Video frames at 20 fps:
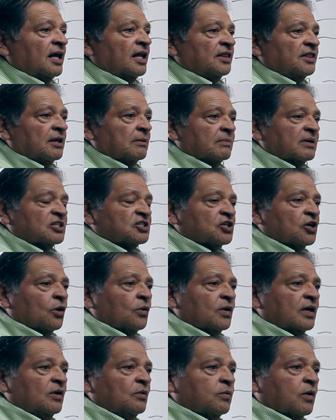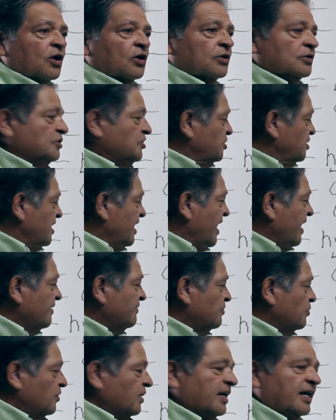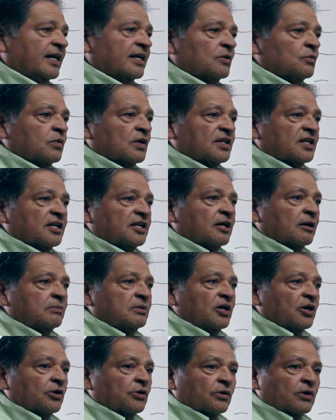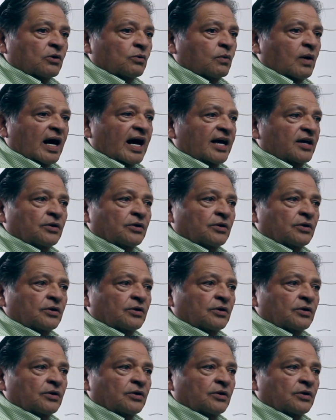the Muscogee words never end with a W or a Y.